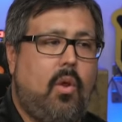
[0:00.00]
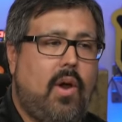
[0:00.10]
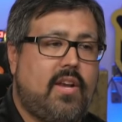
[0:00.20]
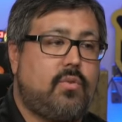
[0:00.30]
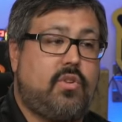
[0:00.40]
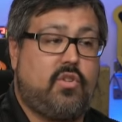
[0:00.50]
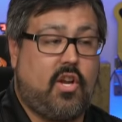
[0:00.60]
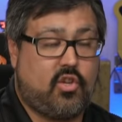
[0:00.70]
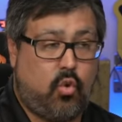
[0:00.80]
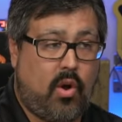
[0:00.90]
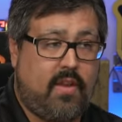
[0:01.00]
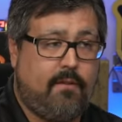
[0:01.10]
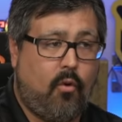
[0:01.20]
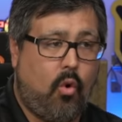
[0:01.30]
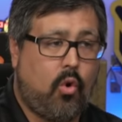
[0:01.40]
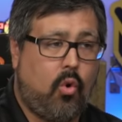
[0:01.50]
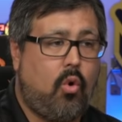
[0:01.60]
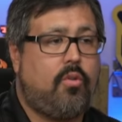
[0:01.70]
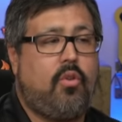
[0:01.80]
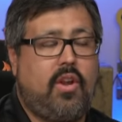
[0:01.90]
WX, which is our 24 core,
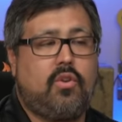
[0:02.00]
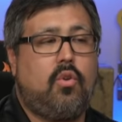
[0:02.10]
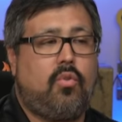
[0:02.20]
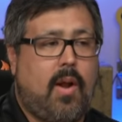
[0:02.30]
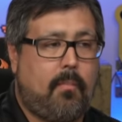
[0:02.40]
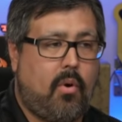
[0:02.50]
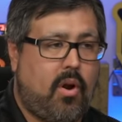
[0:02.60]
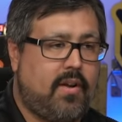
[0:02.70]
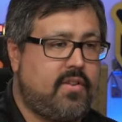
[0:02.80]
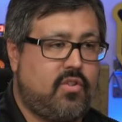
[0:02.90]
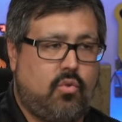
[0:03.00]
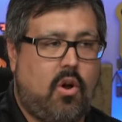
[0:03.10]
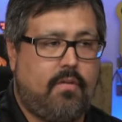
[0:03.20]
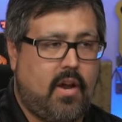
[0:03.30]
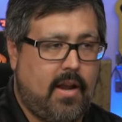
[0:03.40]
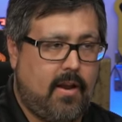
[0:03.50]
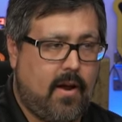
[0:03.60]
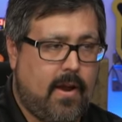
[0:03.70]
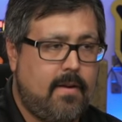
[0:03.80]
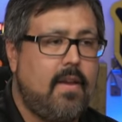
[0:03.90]
32 thread product at
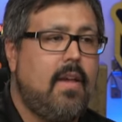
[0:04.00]
1299.